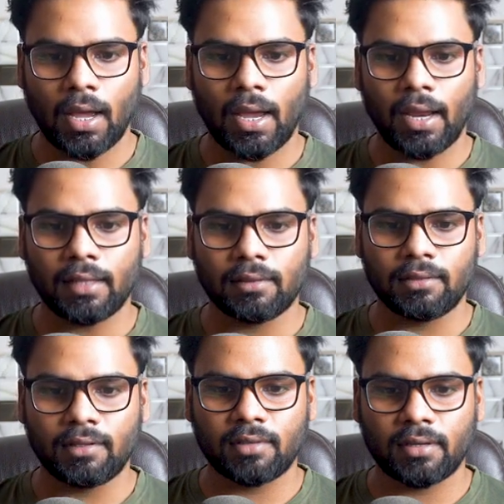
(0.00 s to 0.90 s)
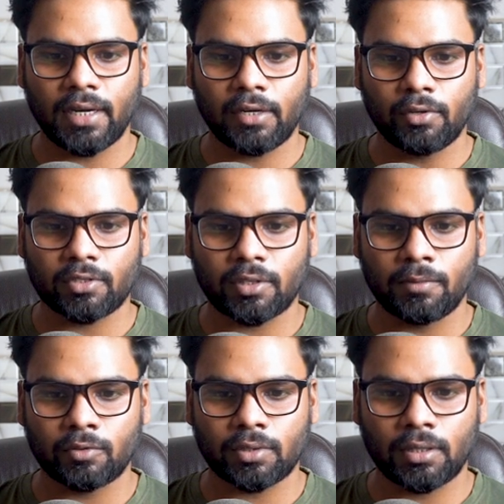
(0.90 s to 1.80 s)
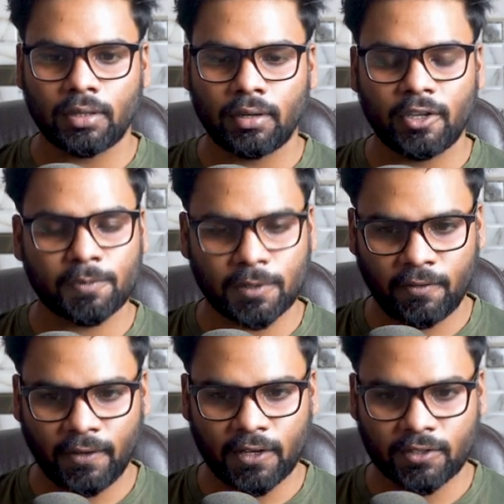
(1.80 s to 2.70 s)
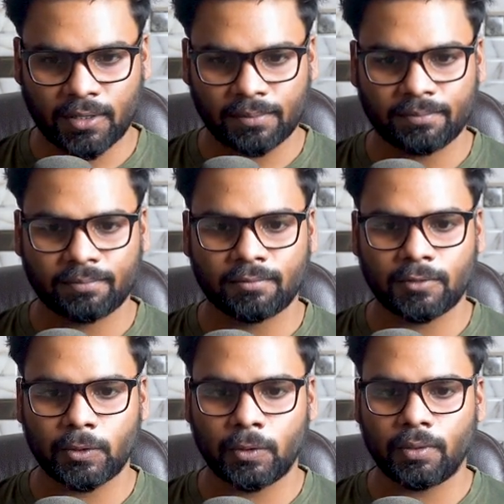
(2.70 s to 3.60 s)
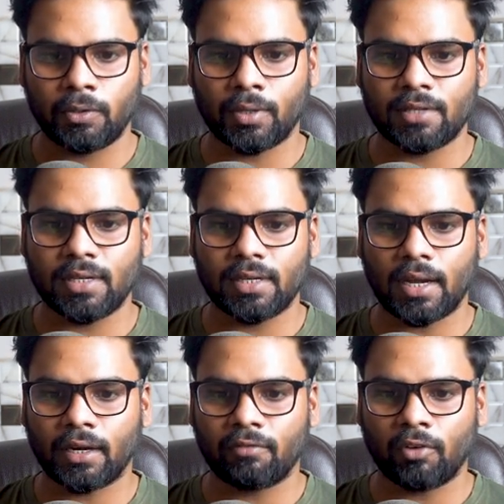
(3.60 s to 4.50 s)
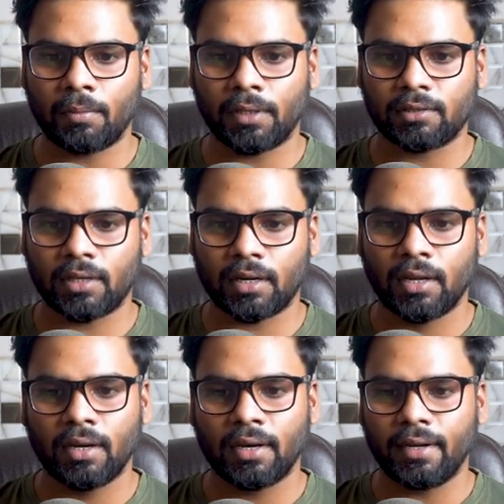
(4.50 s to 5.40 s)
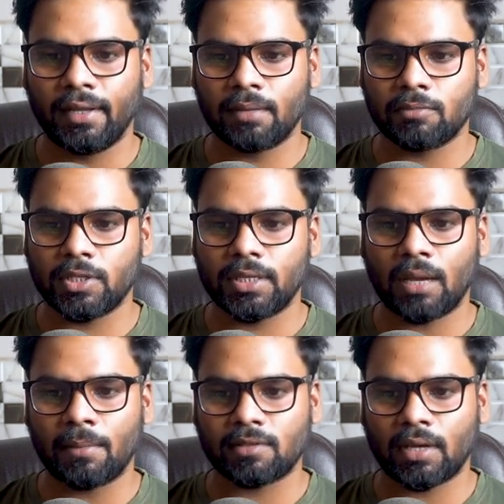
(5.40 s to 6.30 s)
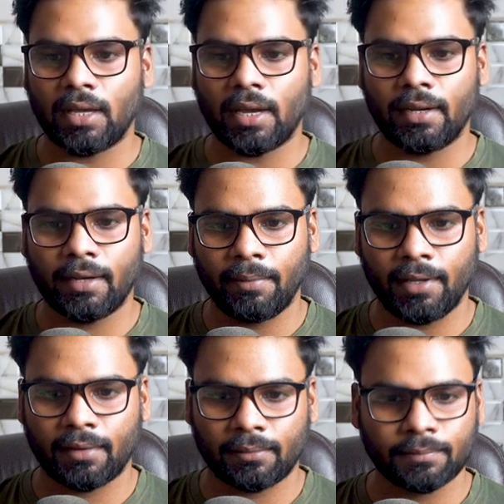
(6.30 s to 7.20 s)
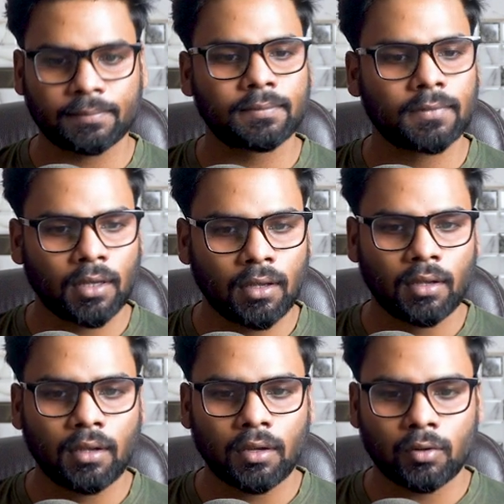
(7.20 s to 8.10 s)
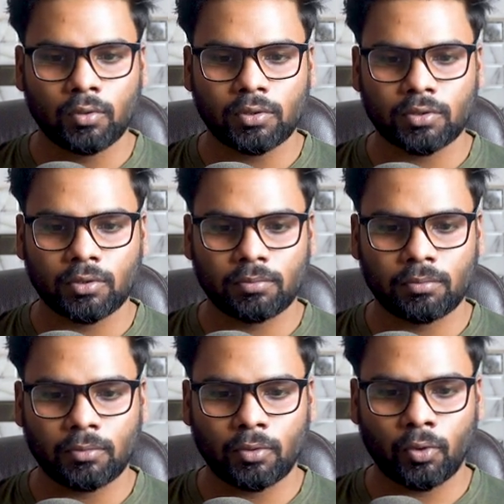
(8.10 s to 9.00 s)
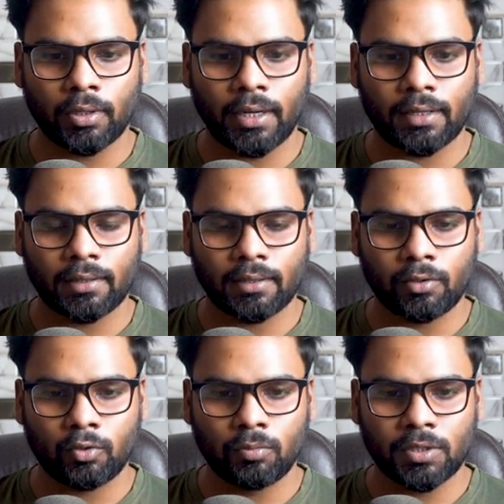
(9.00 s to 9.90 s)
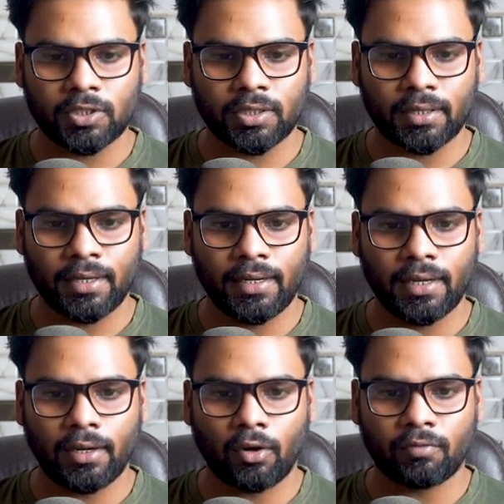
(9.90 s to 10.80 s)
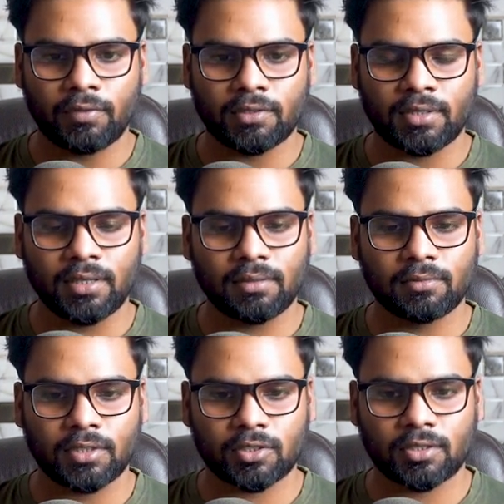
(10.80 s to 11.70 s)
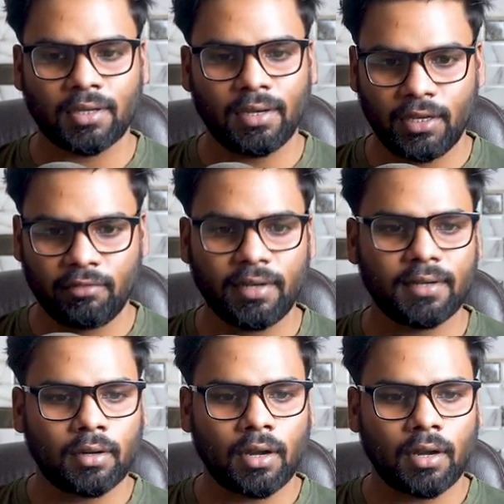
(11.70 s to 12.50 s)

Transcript: and this is our native distribution specification. So you can see target formatters are DMG, MSI, and Debian. Cool, so don't get too much detail of this thing, just leave it.